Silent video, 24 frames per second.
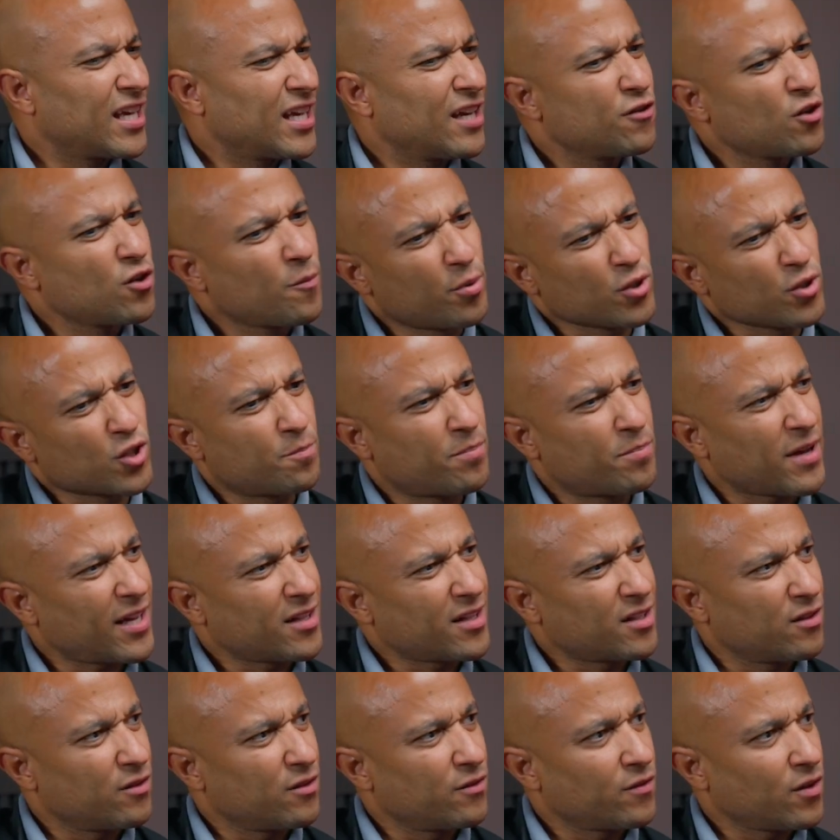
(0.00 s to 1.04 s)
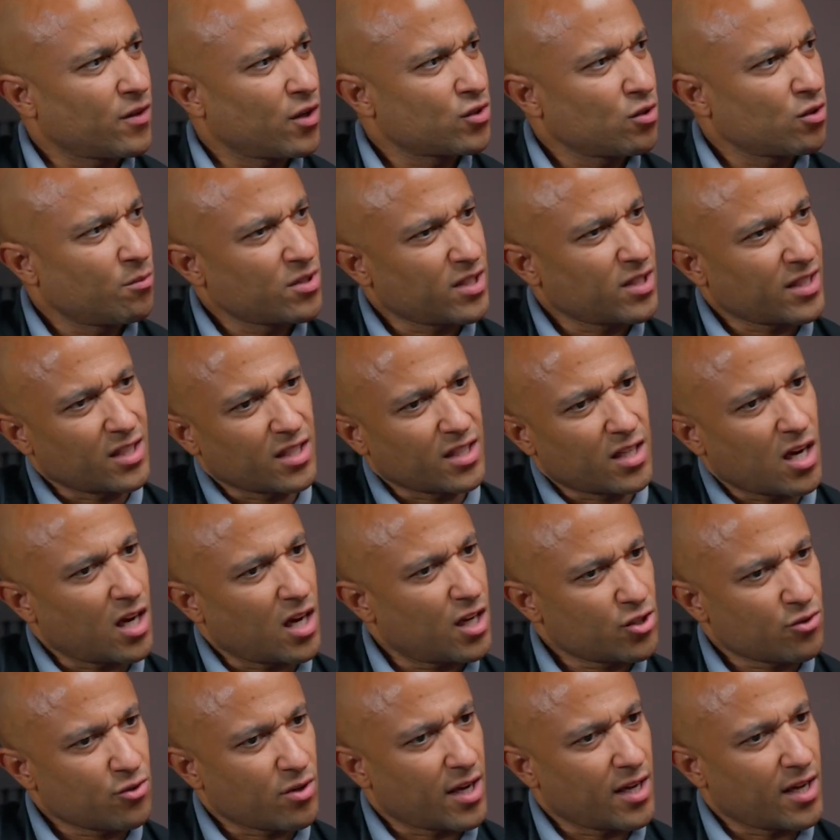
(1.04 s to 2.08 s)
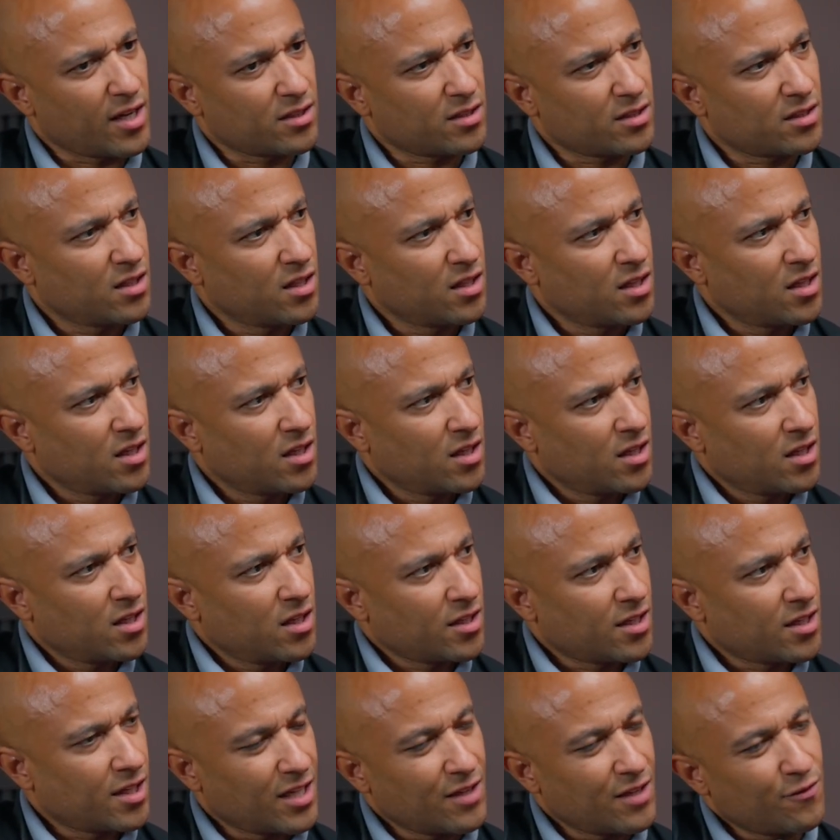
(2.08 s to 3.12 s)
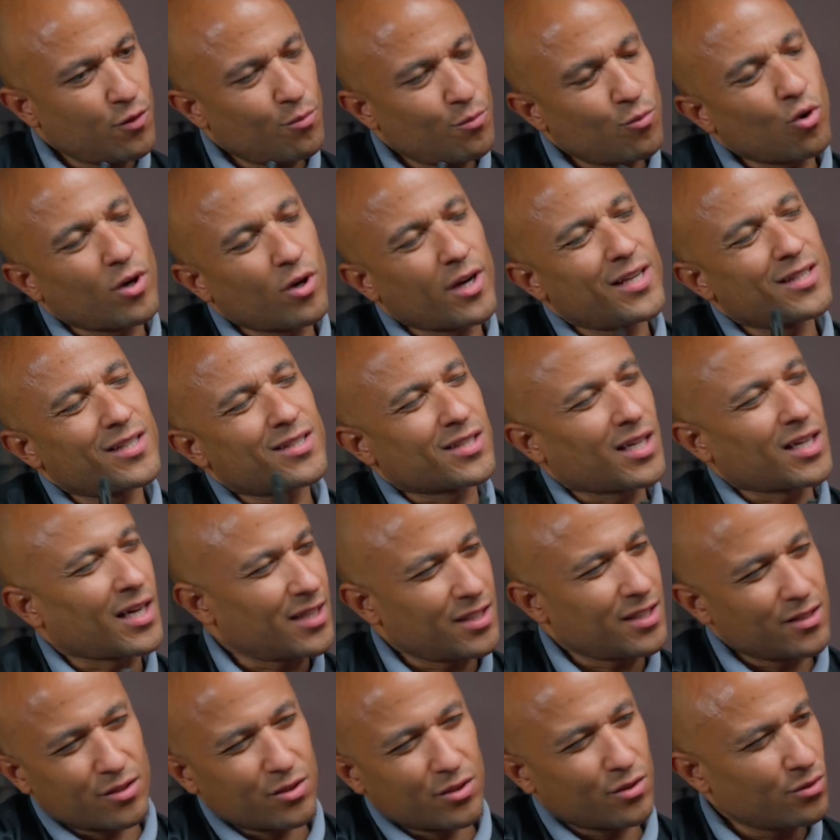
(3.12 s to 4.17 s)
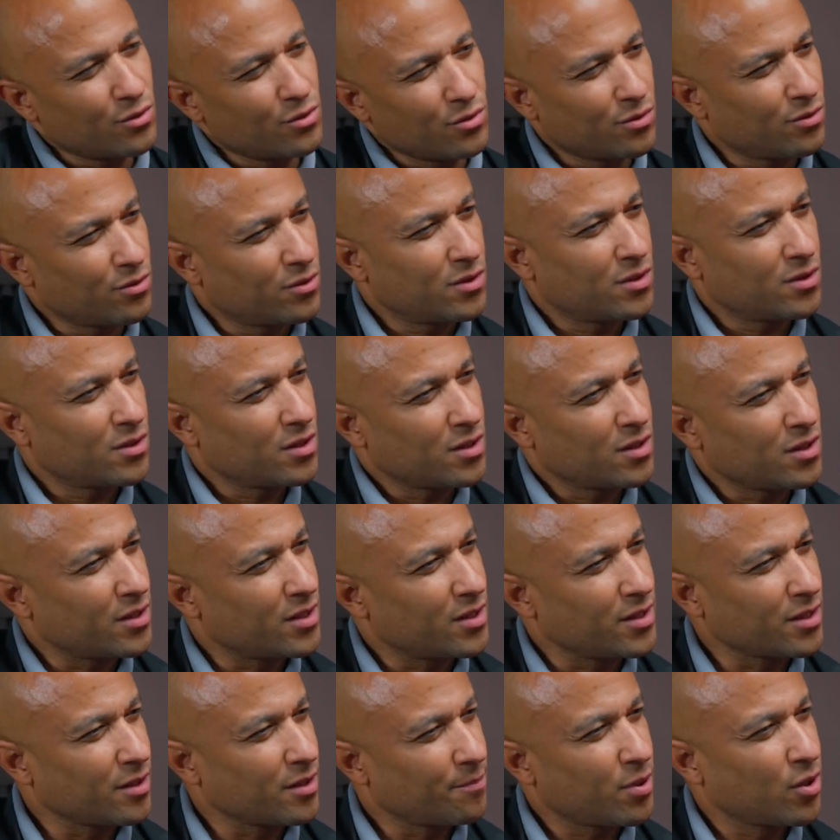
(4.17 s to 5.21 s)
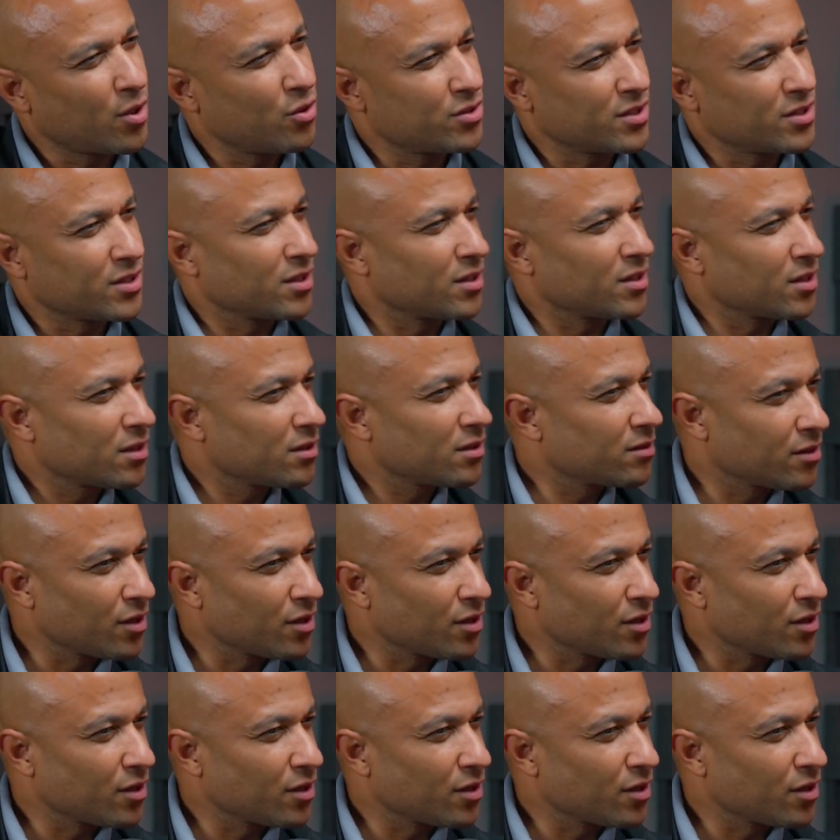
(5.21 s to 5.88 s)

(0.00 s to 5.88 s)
give you perspective. It's almost like the contrast can give you more insight into the opposing